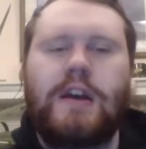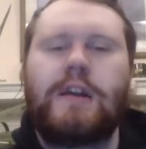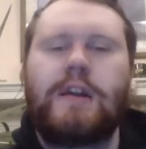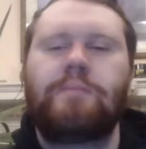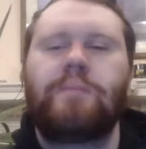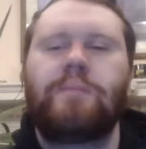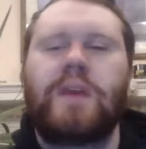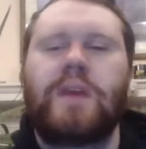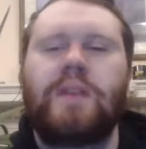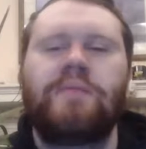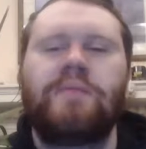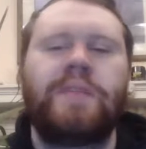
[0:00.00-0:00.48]

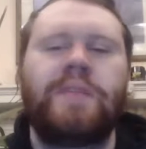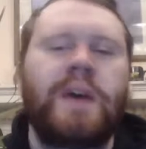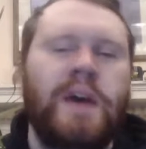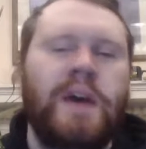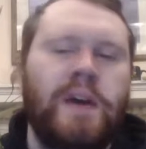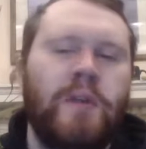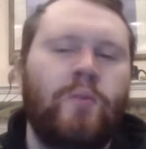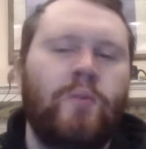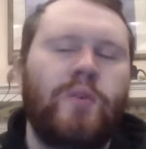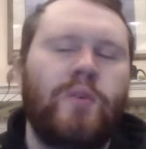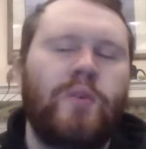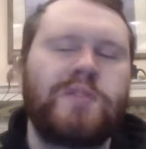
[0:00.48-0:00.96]
And then
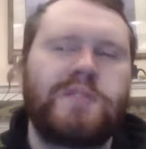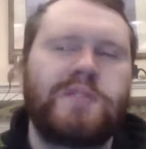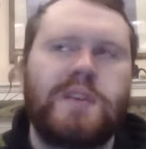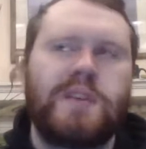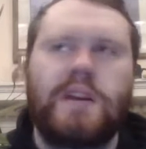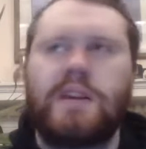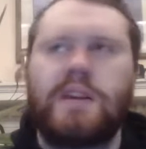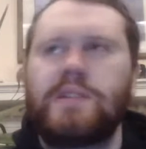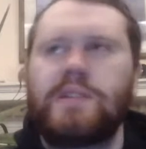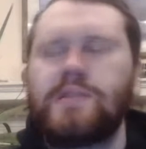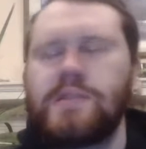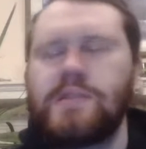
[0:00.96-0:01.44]
once they get
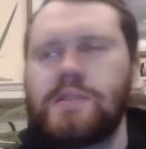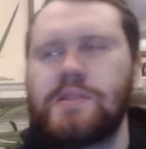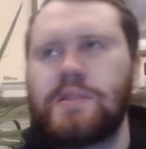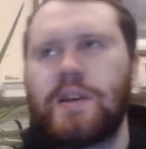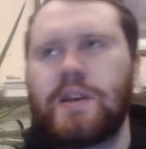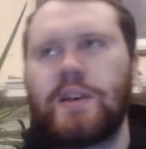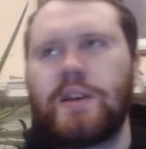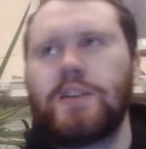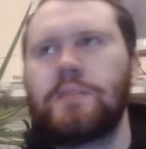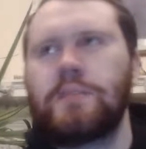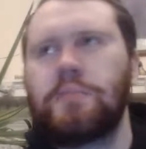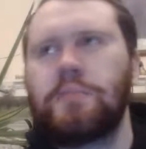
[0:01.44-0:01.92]
into the
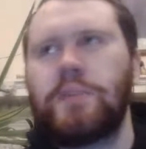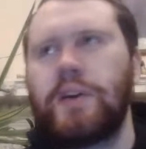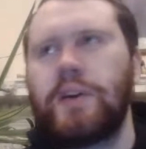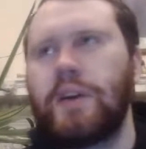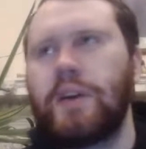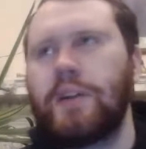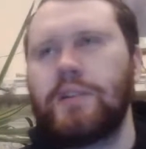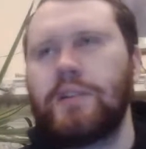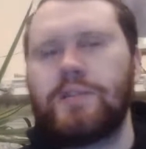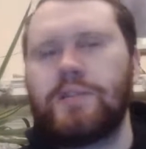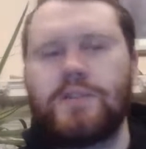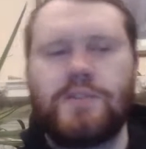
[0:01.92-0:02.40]
psychic plane,
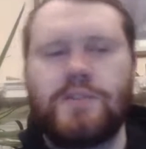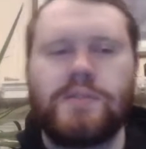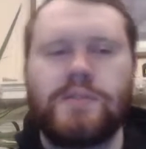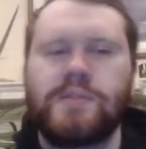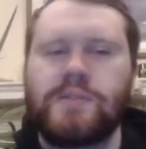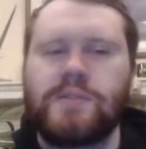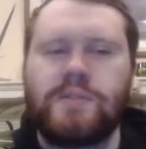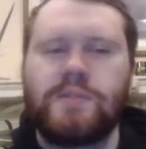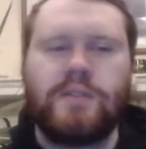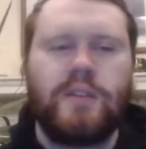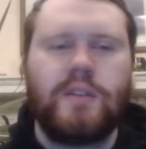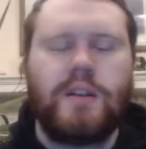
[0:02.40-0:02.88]
it's
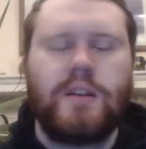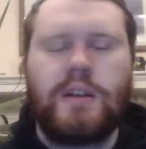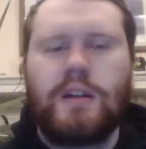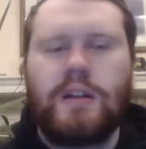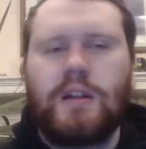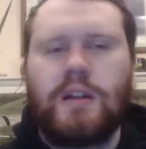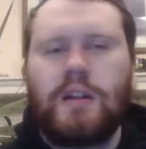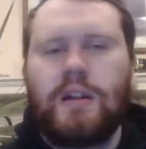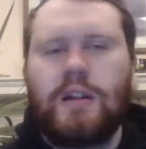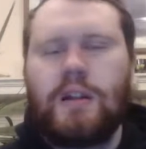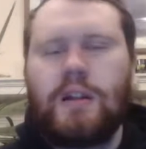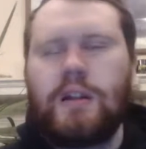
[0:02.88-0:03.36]
just,
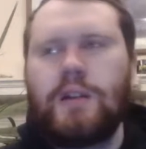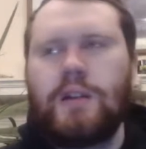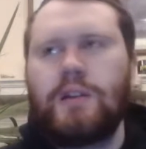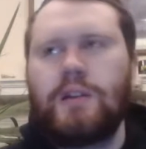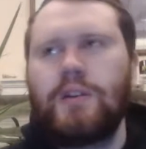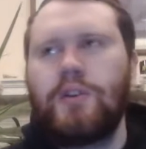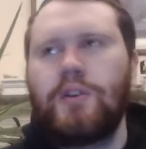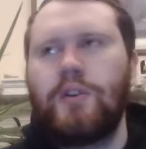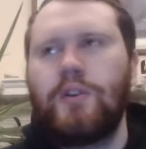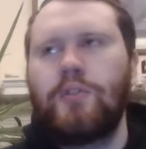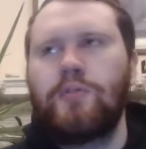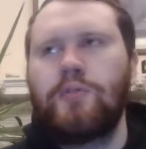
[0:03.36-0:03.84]
you
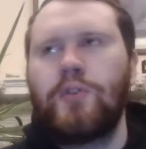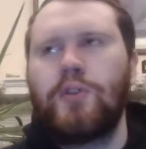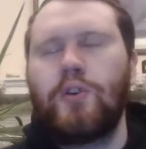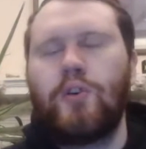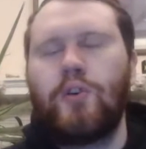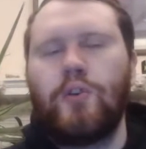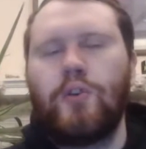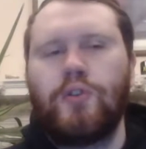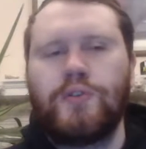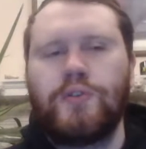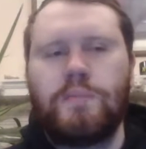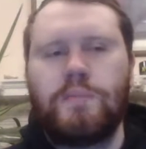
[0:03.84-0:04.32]
know, no
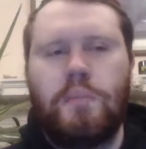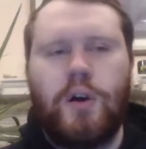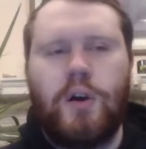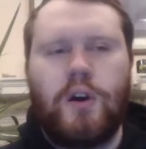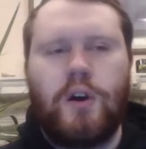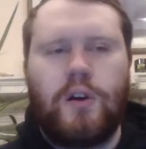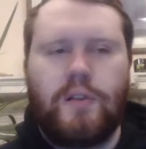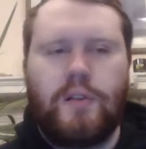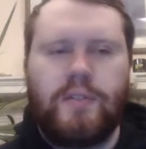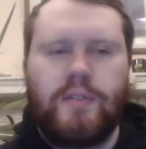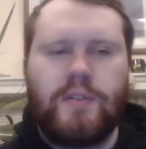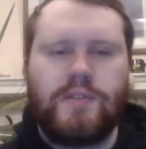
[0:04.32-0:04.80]
holds
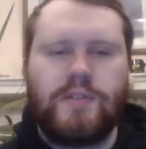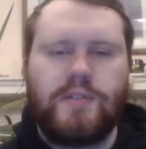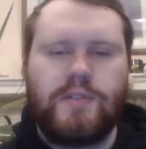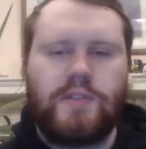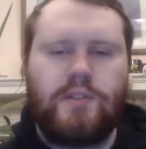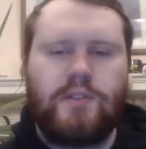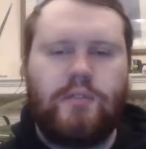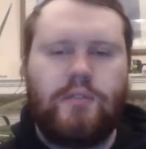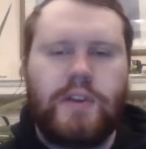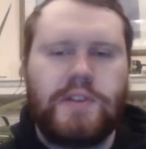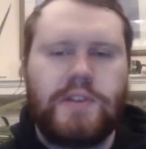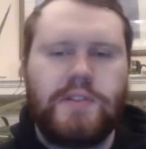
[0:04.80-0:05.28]
barred. There's
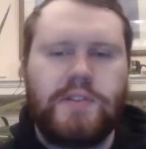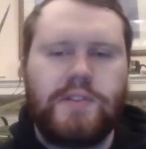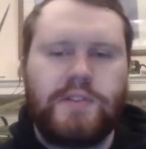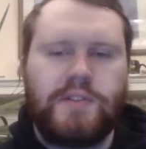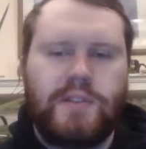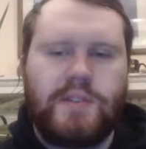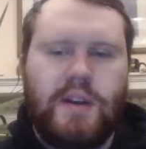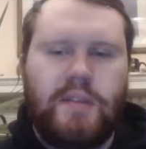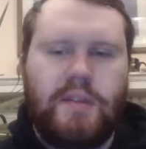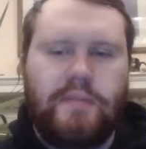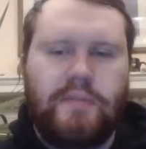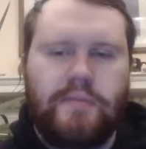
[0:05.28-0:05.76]
crazy stuff.
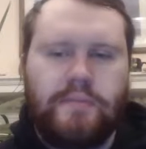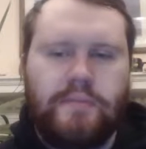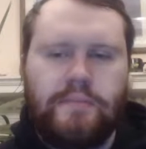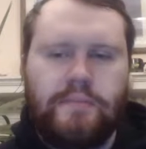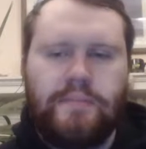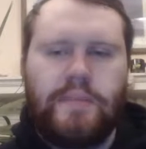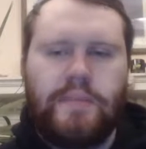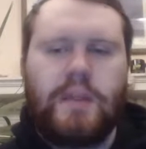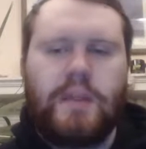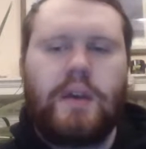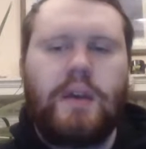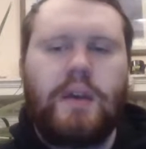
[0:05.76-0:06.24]

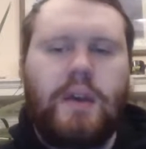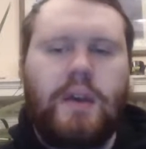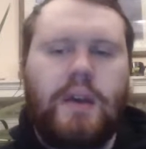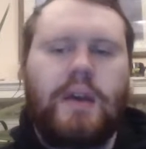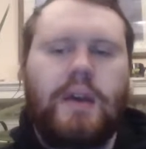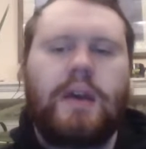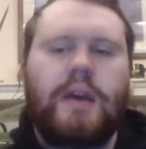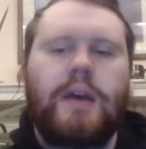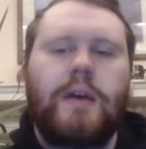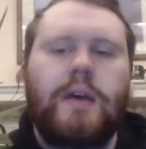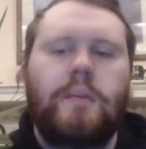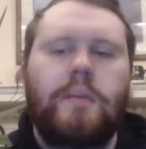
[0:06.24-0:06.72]

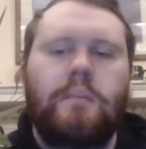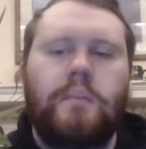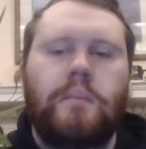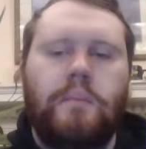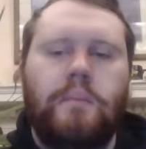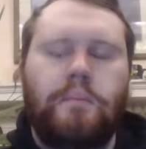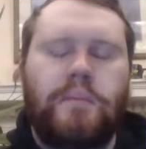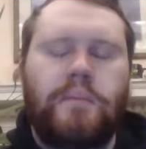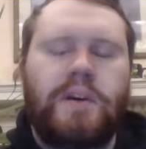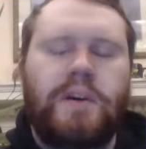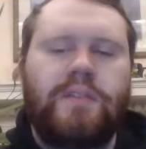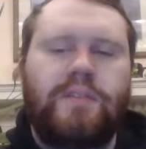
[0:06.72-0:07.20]

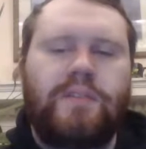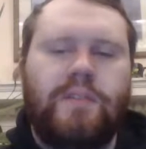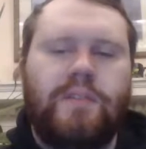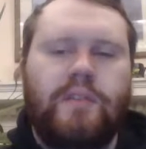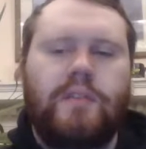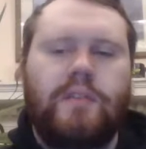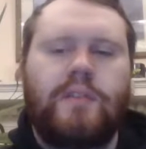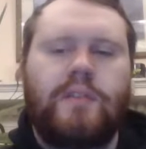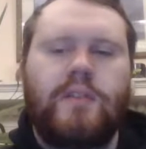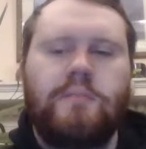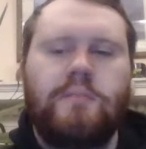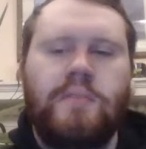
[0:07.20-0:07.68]
But
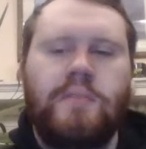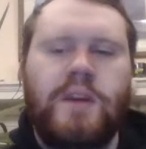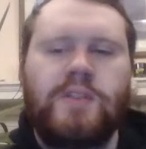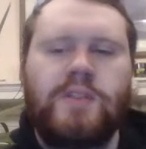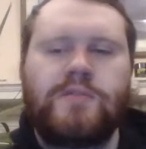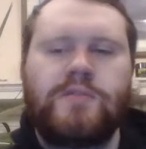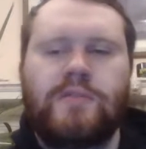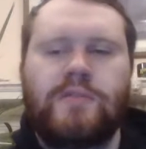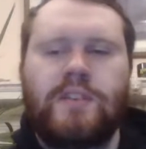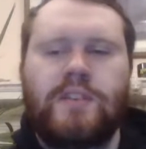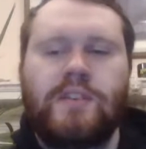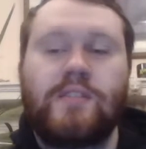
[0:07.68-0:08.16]
the major
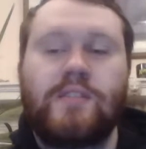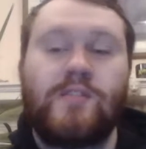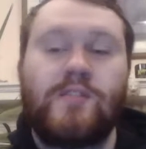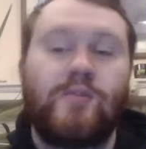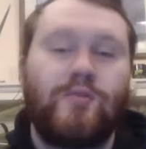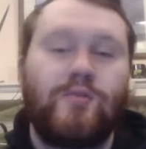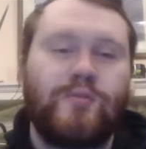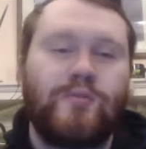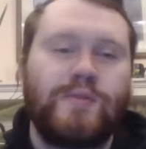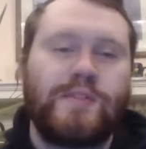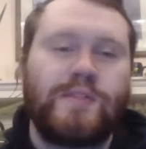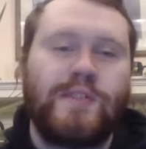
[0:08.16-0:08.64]
thing, the
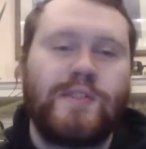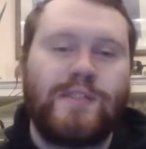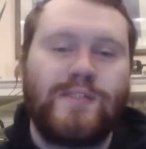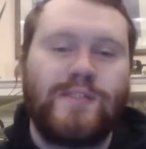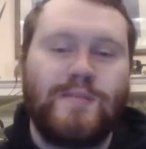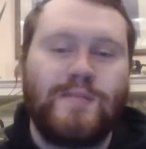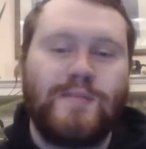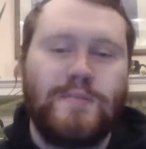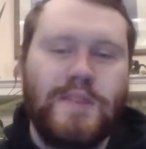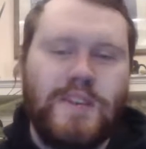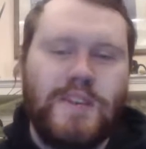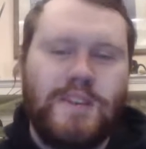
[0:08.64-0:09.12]
coolest thing to
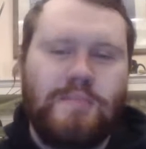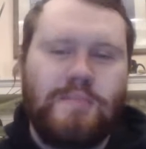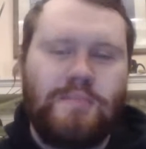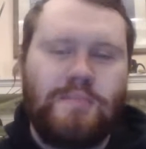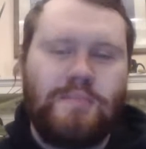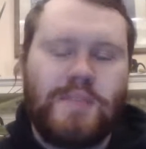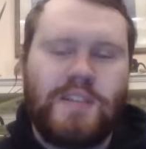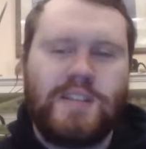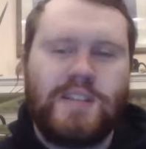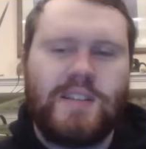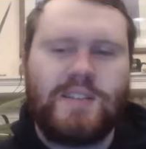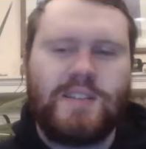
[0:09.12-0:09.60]
me, is
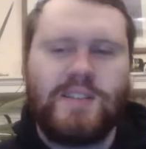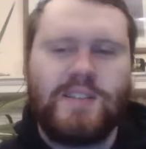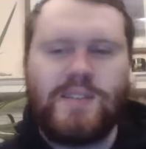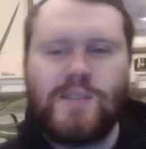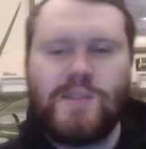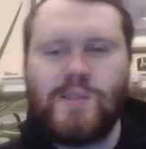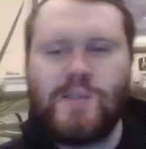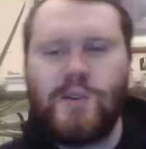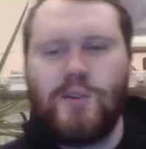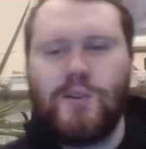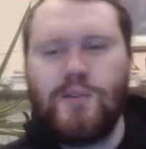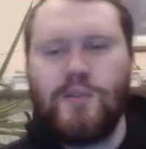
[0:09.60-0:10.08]
that this is
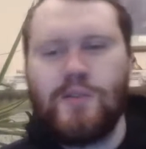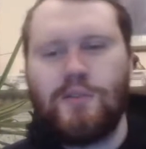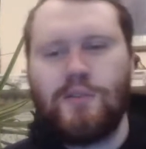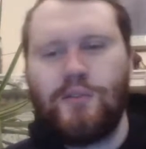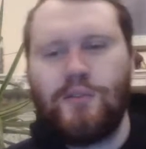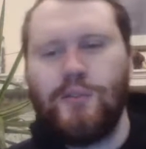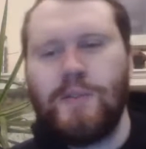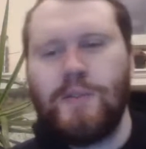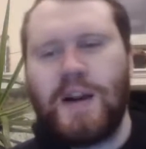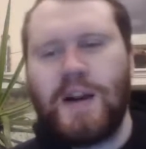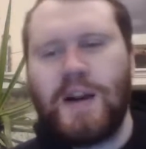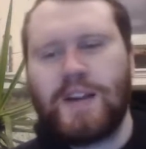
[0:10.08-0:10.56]
all a
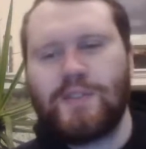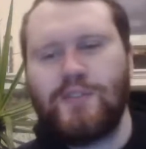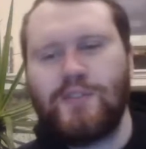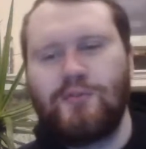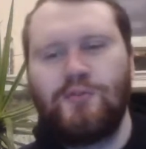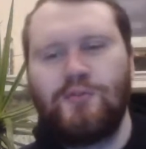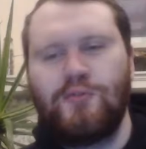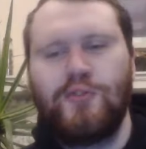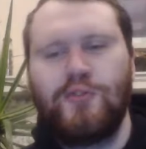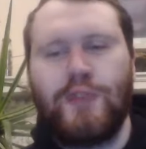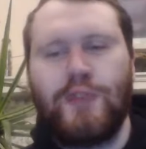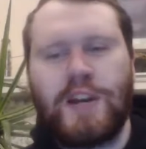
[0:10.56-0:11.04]
throwback to
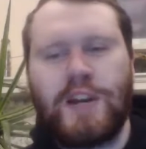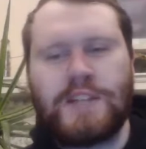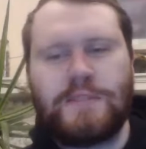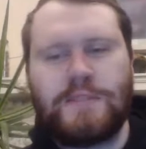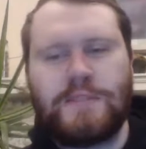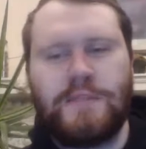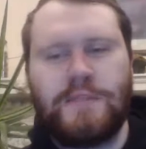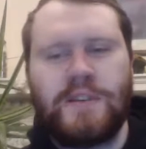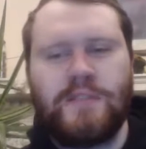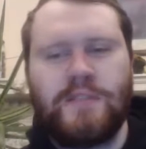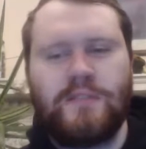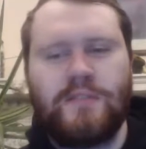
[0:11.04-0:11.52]
New
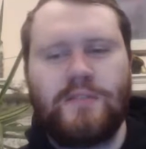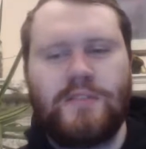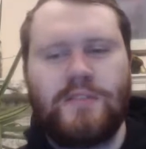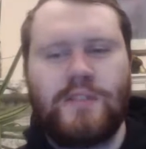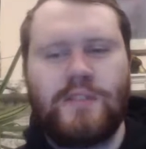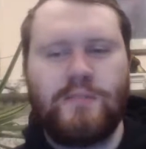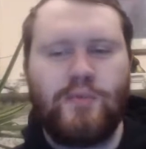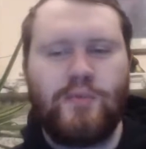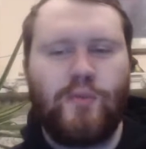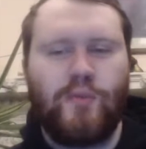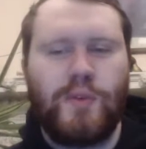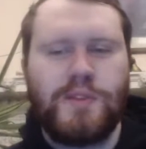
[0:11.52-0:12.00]
X-Men number
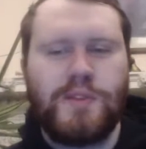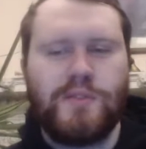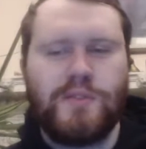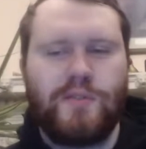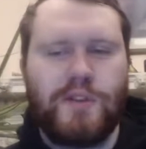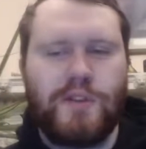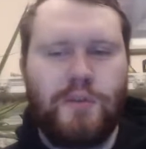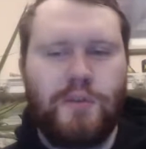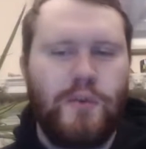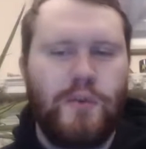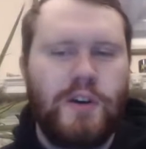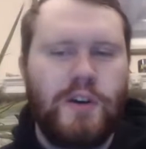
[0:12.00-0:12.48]

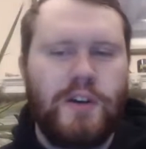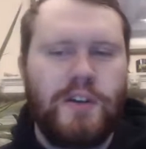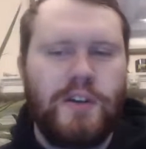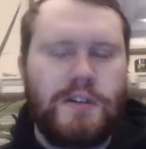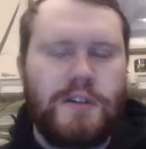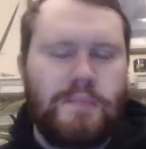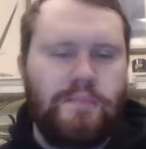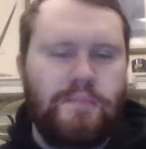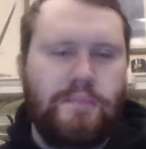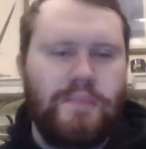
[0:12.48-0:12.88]
121,